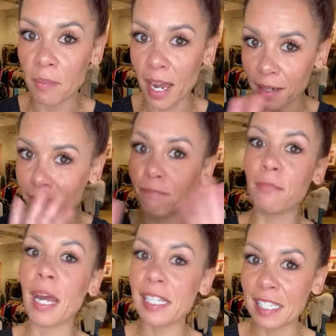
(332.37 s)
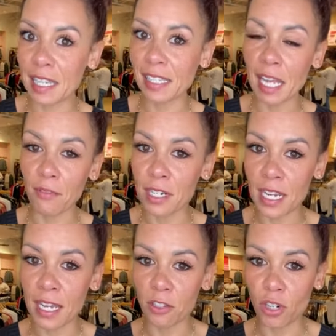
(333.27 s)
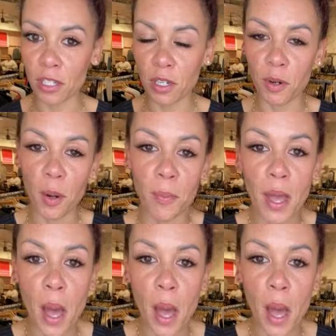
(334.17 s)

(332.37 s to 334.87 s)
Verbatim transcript: mind. I say this every day in the dressing room.